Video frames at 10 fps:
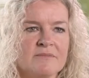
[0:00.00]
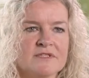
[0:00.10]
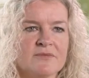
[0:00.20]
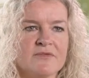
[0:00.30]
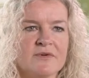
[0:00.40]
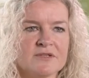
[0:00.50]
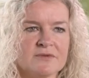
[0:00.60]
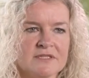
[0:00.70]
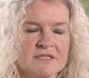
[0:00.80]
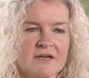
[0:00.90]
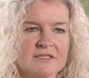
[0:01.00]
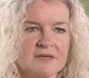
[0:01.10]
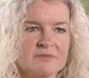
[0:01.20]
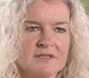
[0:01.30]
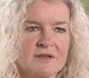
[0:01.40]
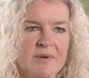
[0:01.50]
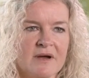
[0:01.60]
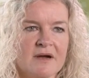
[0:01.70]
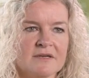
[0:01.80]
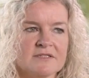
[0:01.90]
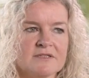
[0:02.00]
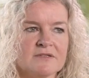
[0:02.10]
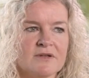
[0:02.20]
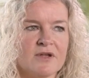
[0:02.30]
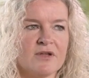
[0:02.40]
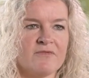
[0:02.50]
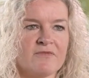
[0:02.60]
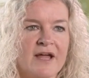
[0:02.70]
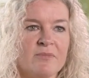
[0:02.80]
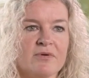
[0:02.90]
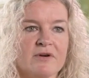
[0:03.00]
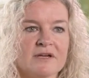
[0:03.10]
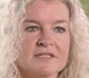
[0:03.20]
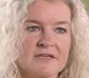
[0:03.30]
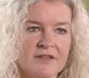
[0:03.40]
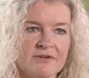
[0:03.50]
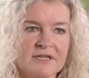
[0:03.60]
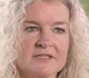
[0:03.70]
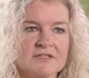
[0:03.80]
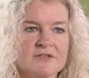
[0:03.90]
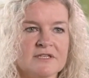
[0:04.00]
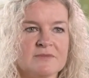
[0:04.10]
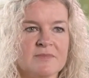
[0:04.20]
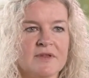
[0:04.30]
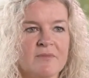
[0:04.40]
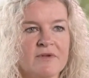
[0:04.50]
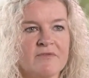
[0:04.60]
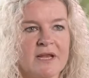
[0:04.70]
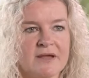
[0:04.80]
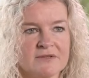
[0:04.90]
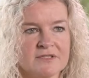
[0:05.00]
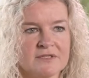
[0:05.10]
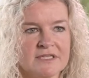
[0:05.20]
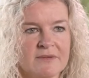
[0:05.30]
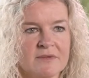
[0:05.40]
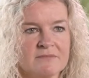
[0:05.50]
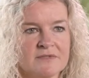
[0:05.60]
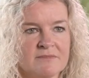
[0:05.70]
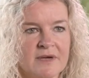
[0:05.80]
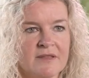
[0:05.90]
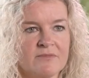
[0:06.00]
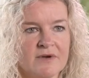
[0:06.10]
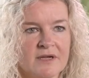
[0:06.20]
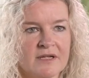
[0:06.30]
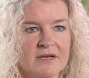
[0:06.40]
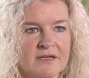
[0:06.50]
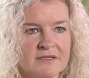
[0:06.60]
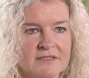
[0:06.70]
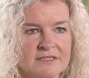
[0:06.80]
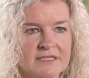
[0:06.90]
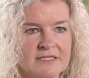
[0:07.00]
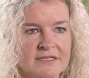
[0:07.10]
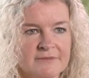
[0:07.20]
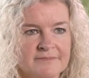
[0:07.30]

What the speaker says: So we've worked with startups in the past who've had products in other industries, but then we've been able to adapt them to make them work at London City.